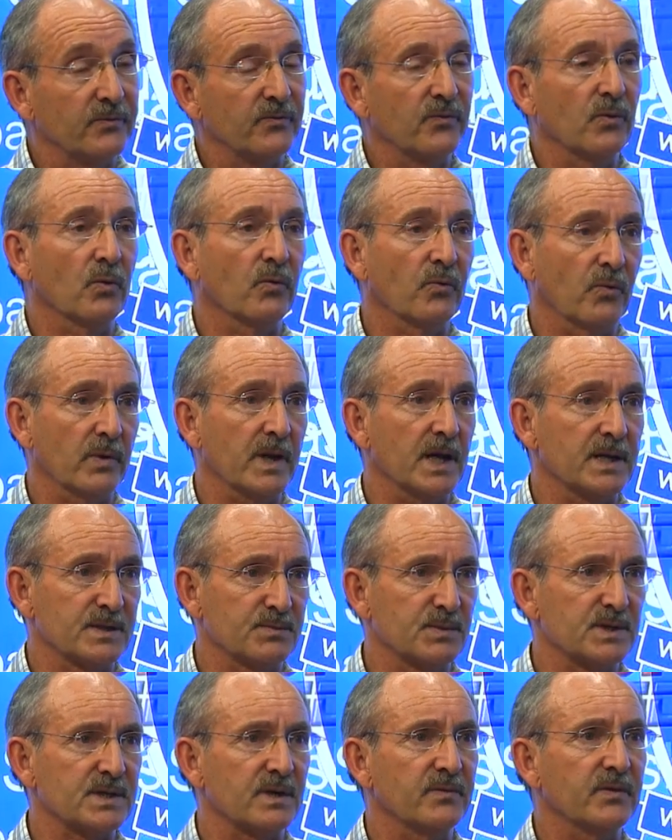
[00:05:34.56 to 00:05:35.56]
for that
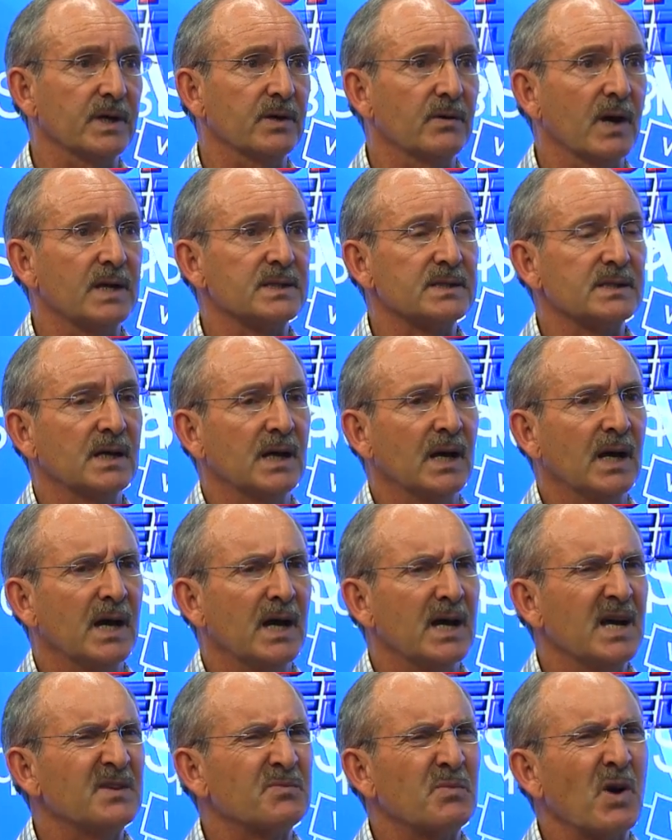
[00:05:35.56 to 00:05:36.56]
specific race.
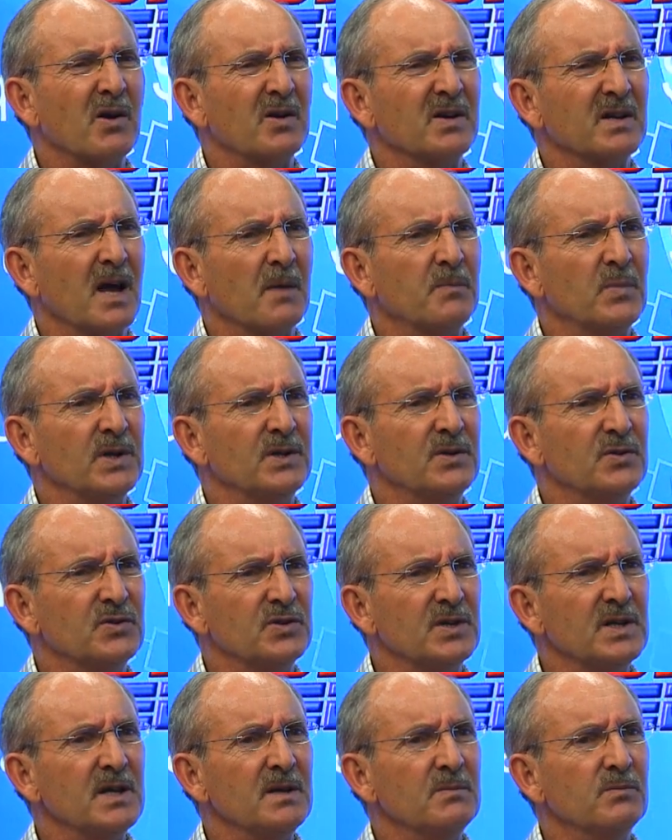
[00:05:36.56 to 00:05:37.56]
It's broken up into
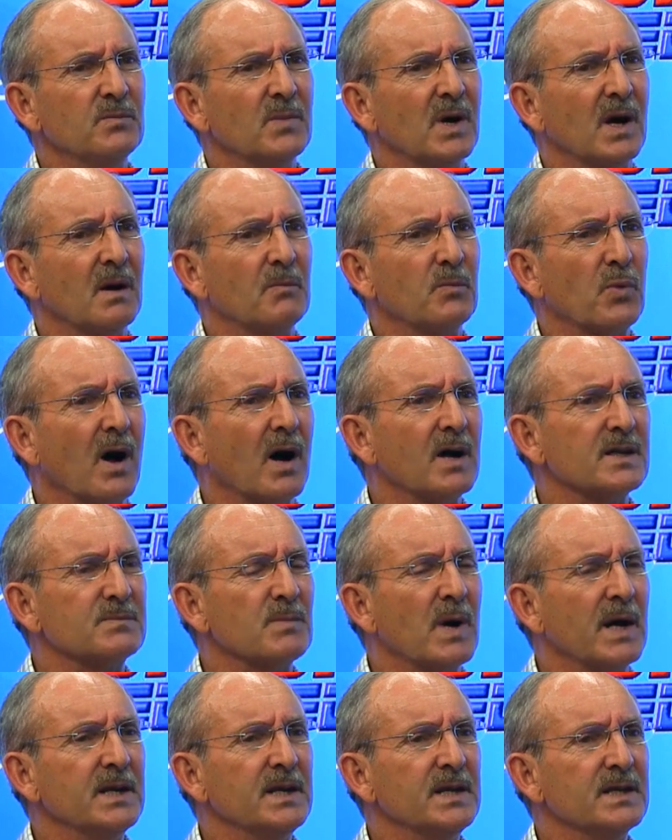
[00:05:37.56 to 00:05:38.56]
team prize
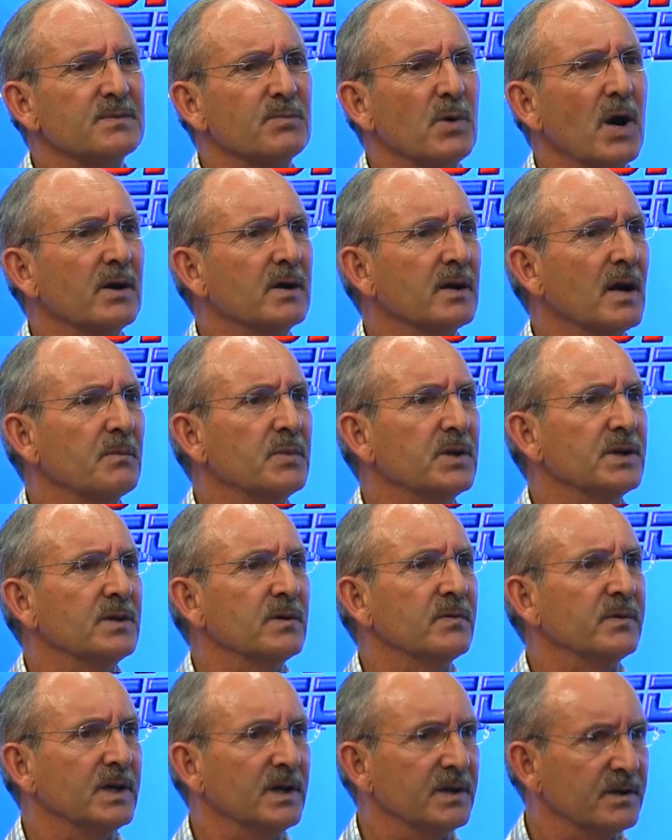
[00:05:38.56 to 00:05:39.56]
money. It's broken up
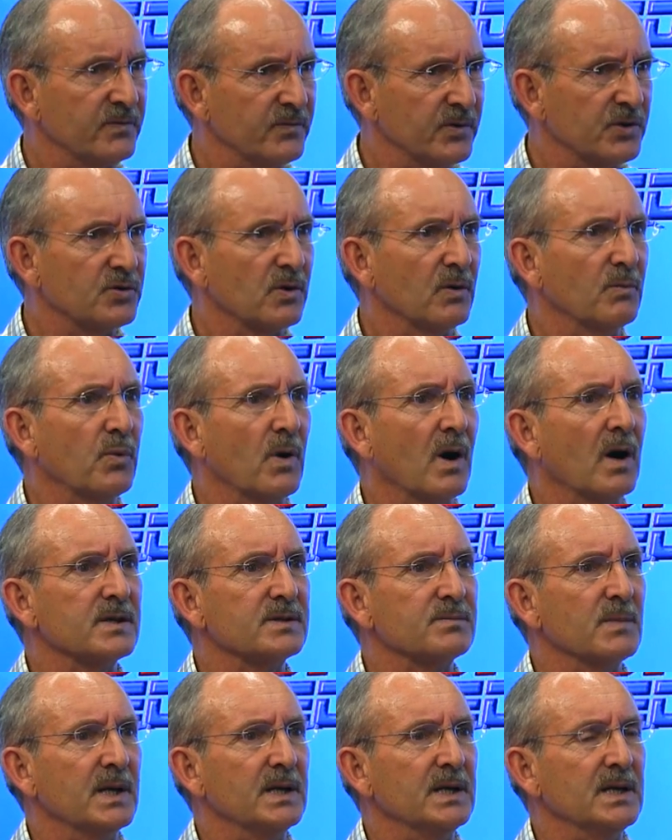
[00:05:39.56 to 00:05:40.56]
into individual
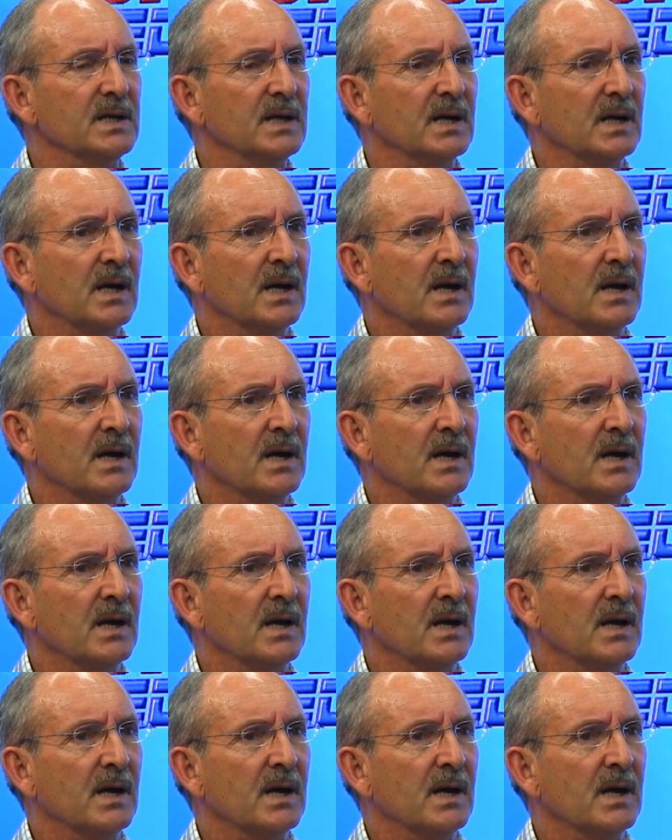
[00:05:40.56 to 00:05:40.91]
prize money.